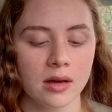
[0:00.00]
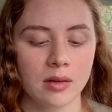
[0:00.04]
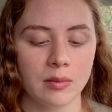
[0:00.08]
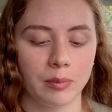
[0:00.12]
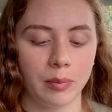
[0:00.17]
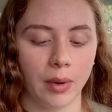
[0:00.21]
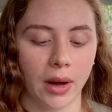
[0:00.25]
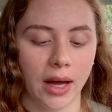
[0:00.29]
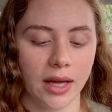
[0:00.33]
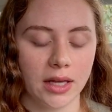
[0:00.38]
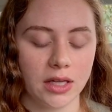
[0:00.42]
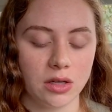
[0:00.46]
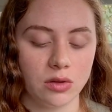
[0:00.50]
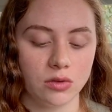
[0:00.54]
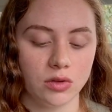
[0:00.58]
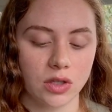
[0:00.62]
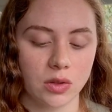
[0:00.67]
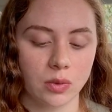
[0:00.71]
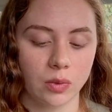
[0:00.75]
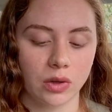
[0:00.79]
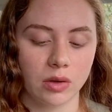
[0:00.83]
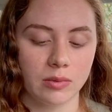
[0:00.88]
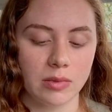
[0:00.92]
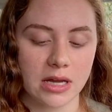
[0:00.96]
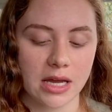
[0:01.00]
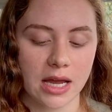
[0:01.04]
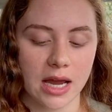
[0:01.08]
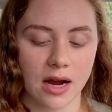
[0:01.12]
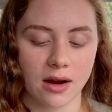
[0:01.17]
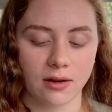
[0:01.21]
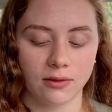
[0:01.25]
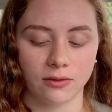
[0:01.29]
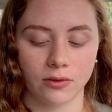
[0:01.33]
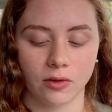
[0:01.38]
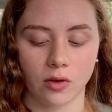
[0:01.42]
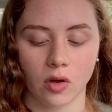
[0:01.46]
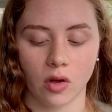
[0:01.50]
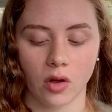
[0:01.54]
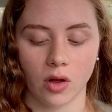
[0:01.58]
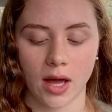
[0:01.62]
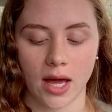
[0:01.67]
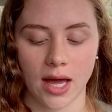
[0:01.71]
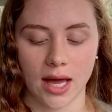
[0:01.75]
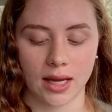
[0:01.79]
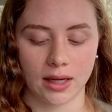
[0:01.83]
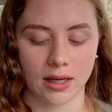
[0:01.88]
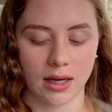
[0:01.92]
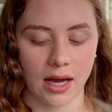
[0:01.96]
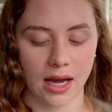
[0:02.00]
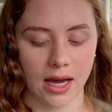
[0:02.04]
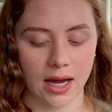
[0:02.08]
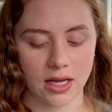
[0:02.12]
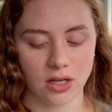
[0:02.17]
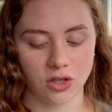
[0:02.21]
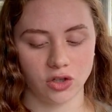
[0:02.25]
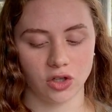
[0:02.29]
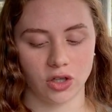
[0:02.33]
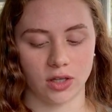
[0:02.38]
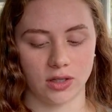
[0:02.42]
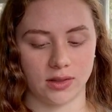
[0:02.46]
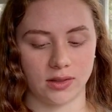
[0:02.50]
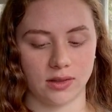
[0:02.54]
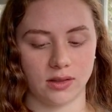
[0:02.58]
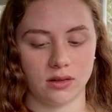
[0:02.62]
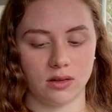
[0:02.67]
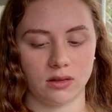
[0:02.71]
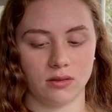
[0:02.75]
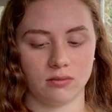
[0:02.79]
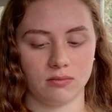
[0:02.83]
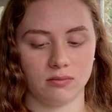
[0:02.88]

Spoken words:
but you just want to be careful. And I just,